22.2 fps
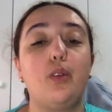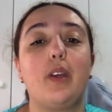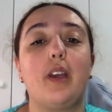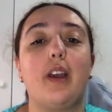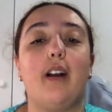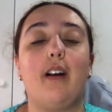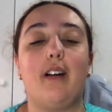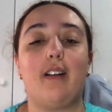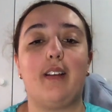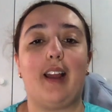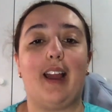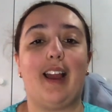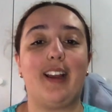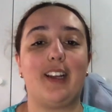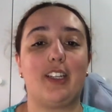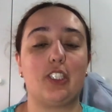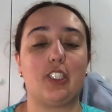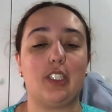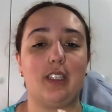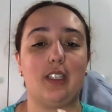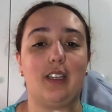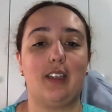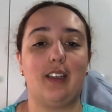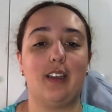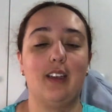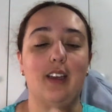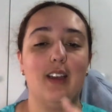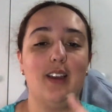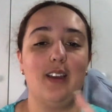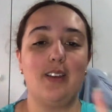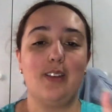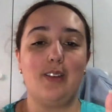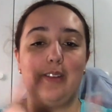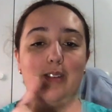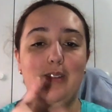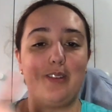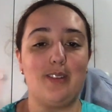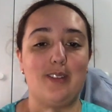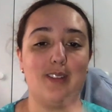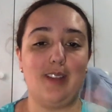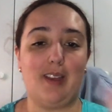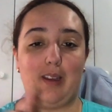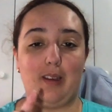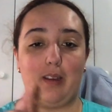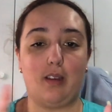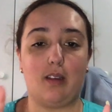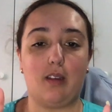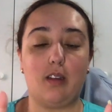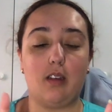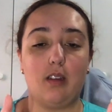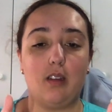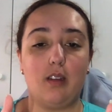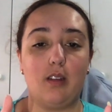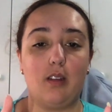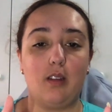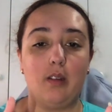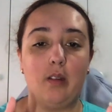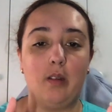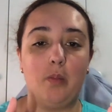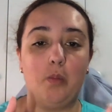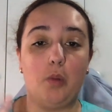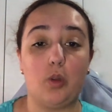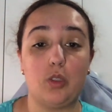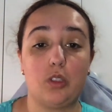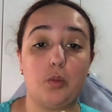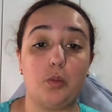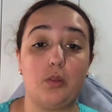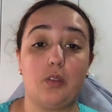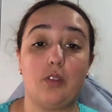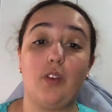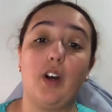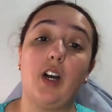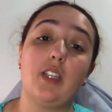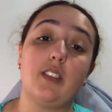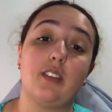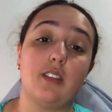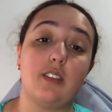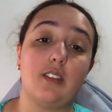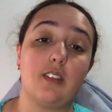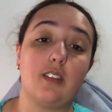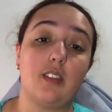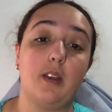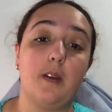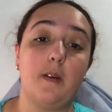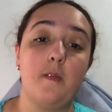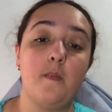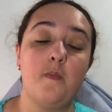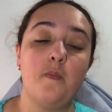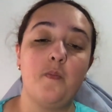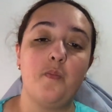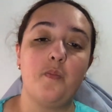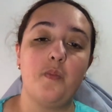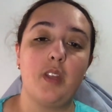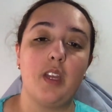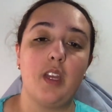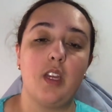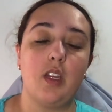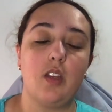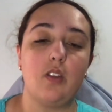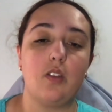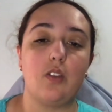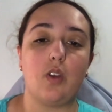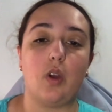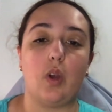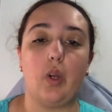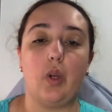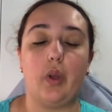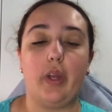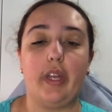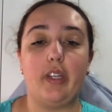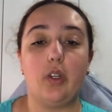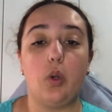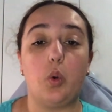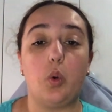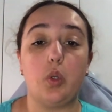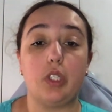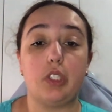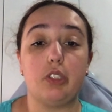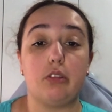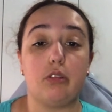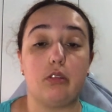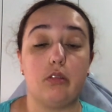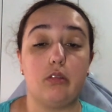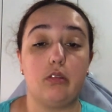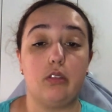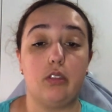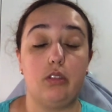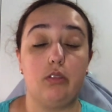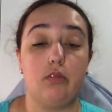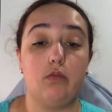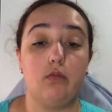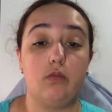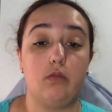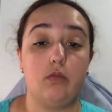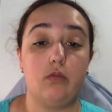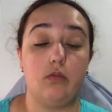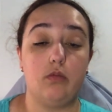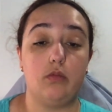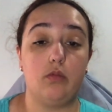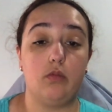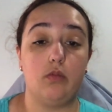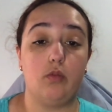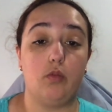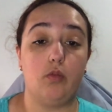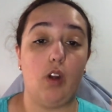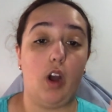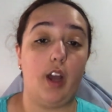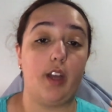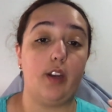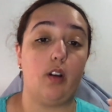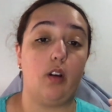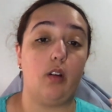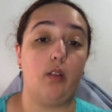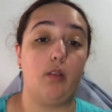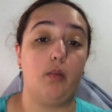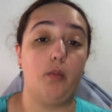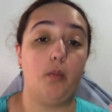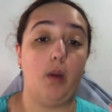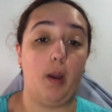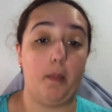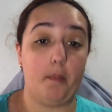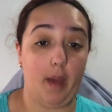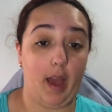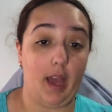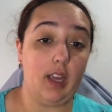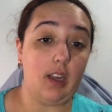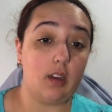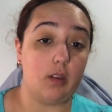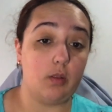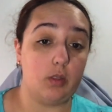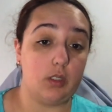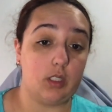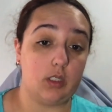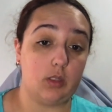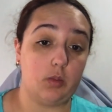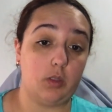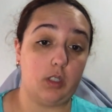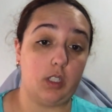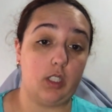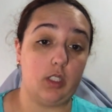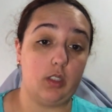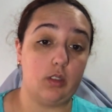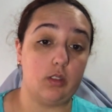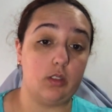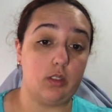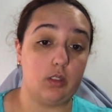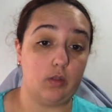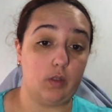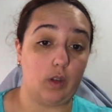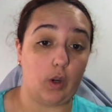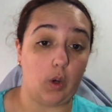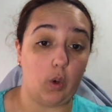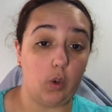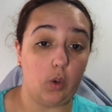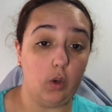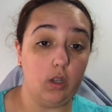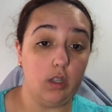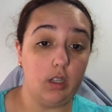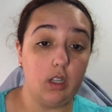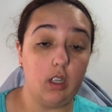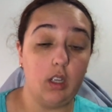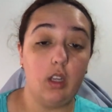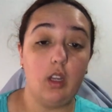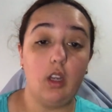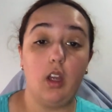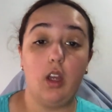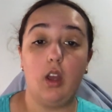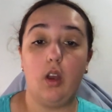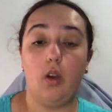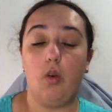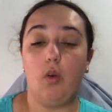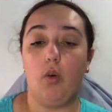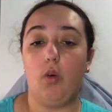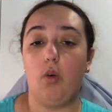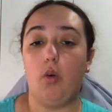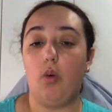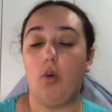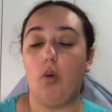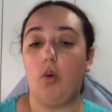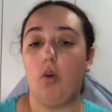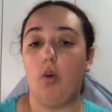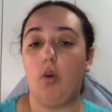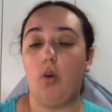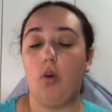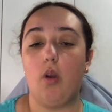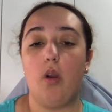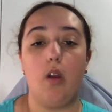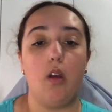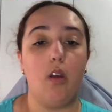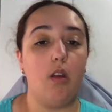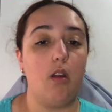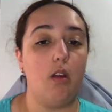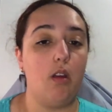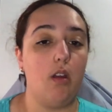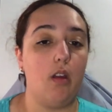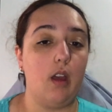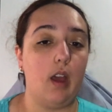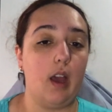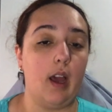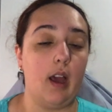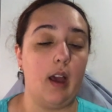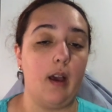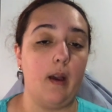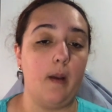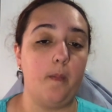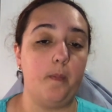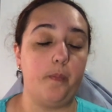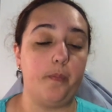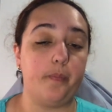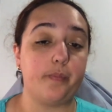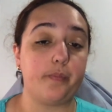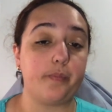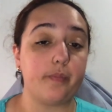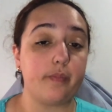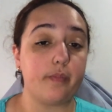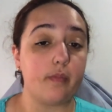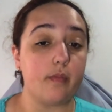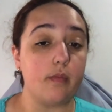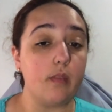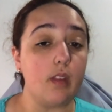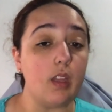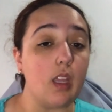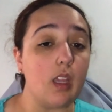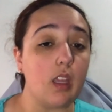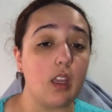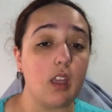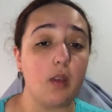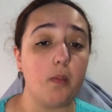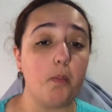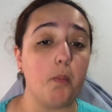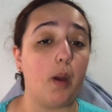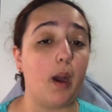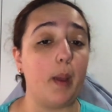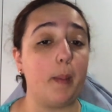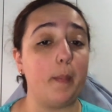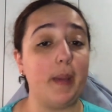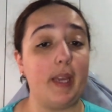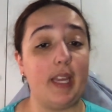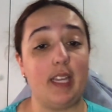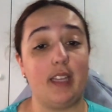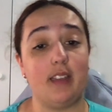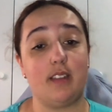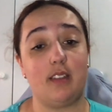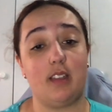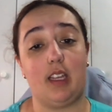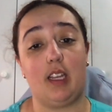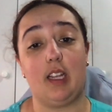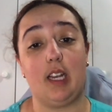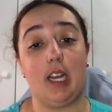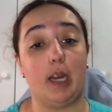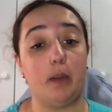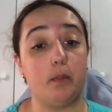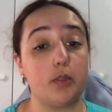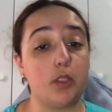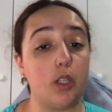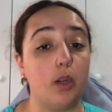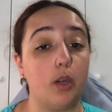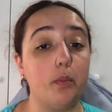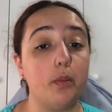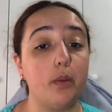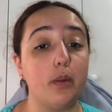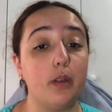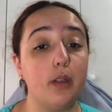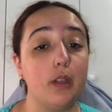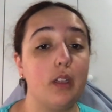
can't actually sync multiple devices. So in order to write on my Mac, which is what I use to record, or my PC laptop,